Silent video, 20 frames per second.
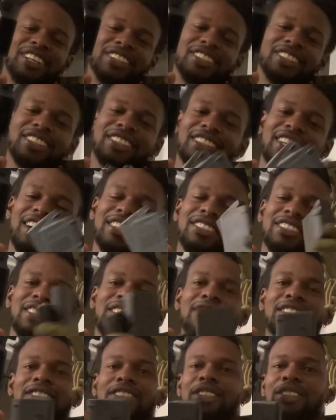I did? I
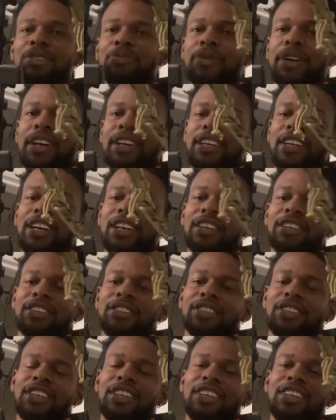took this mag out
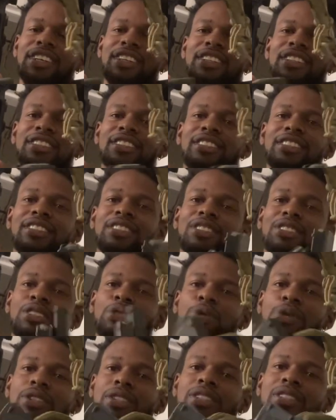to
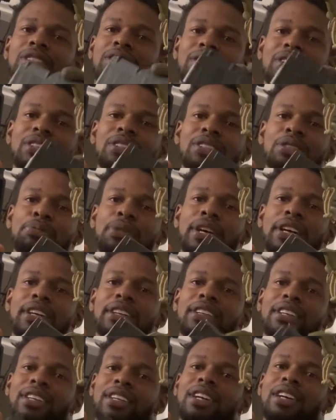switch to this
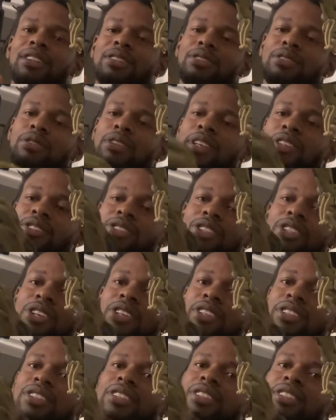mag, and I was
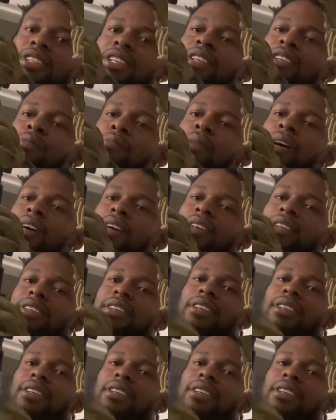inserting the same mag.